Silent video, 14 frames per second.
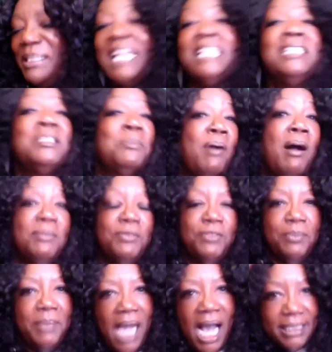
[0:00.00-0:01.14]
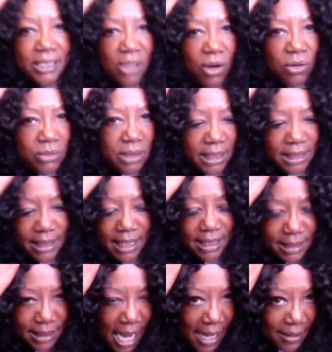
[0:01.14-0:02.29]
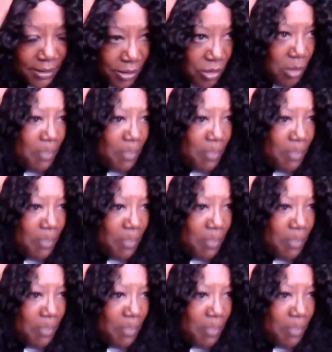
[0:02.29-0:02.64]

But that is a problem for me. It's got a